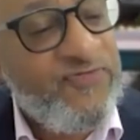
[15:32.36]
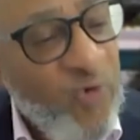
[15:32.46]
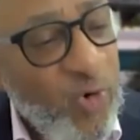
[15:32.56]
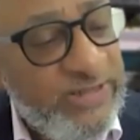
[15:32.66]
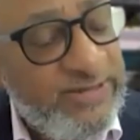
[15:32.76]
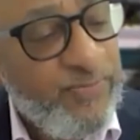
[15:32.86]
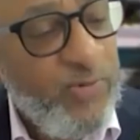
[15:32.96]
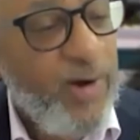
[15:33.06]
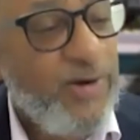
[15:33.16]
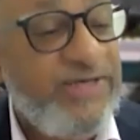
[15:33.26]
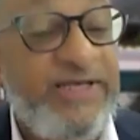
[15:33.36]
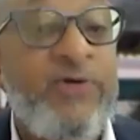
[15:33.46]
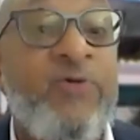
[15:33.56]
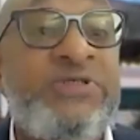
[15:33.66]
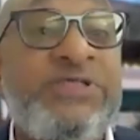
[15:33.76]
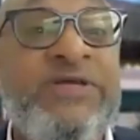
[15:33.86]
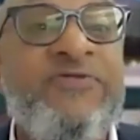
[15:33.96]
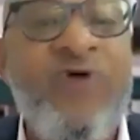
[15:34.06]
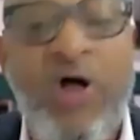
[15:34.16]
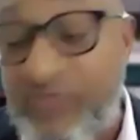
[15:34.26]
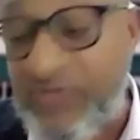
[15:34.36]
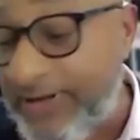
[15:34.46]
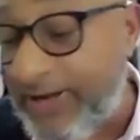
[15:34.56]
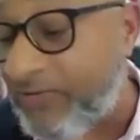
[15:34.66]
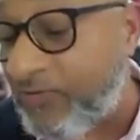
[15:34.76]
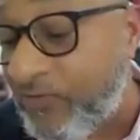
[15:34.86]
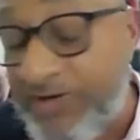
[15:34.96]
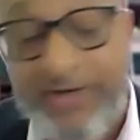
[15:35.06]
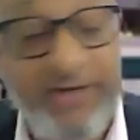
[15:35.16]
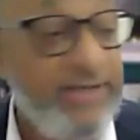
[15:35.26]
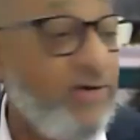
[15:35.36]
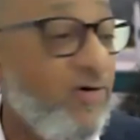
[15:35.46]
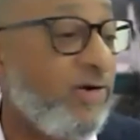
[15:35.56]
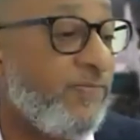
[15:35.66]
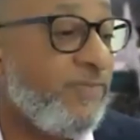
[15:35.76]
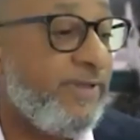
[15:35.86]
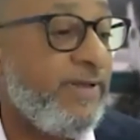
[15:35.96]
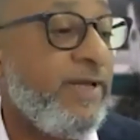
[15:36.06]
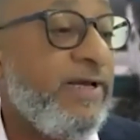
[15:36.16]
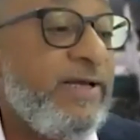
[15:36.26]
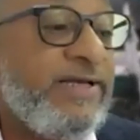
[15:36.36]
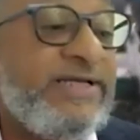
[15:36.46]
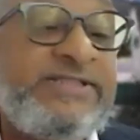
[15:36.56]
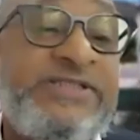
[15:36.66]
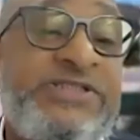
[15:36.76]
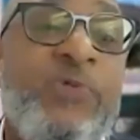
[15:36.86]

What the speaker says: fourth priority area, which is involving a greener economy, the decision